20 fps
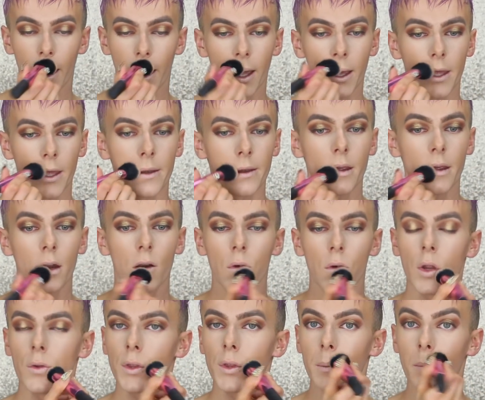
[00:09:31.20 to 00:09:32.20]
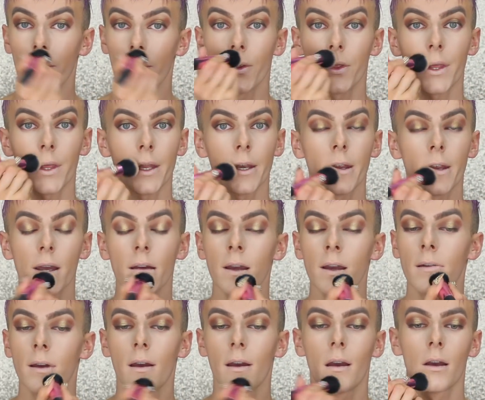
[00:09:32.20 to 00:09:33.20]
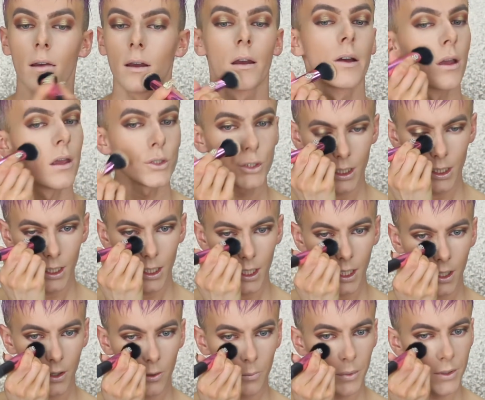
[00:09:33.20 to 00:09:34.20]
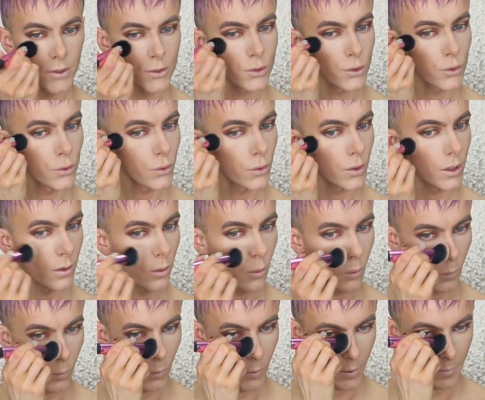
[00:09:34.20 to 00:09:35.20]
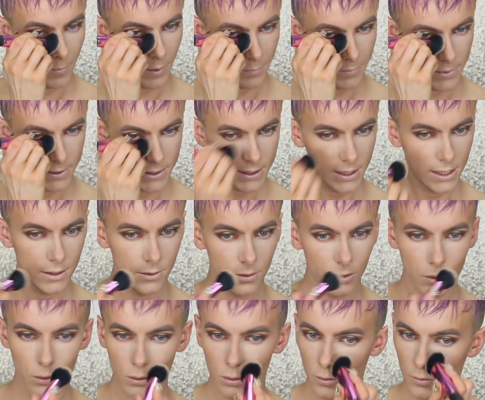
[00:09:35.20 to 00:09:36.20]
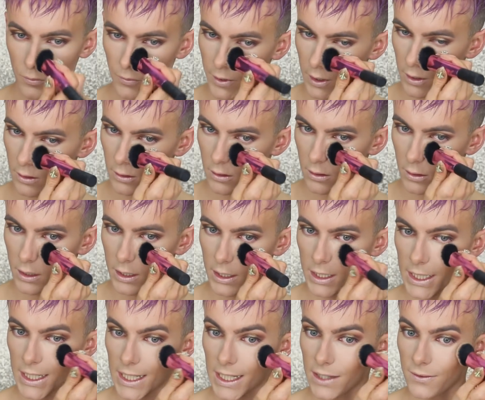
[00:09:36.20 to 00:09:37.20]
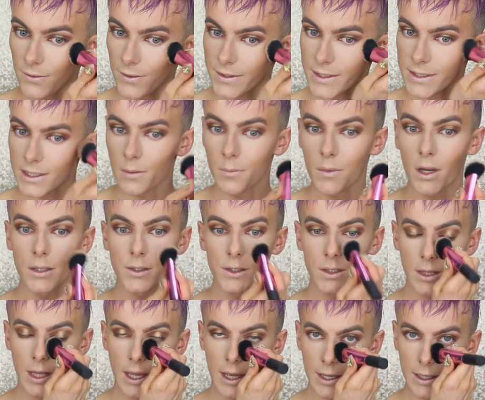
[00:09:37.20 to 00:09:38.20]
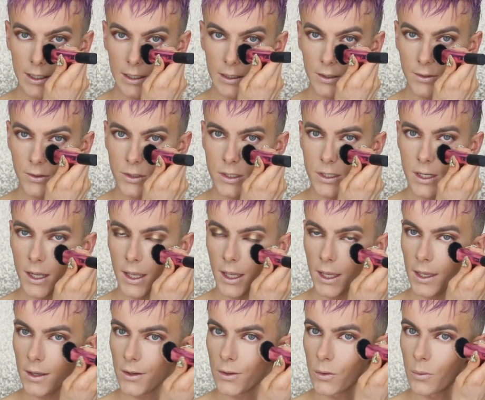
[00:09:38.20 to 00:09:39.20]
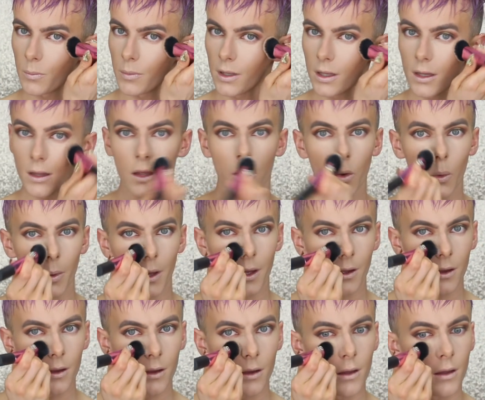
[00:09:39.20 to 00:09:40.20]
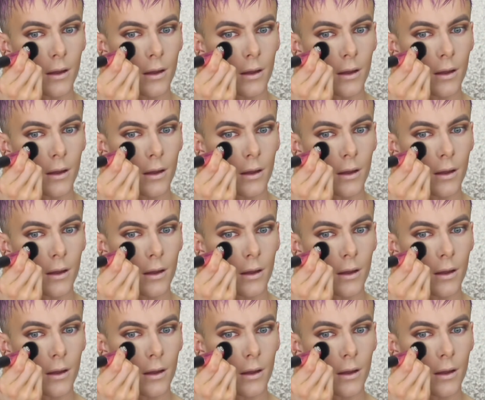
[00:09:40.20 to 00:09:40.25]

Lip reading: and around the mouth area, and like helping to warm up the skin all over, even some under the eye just to help a little bit.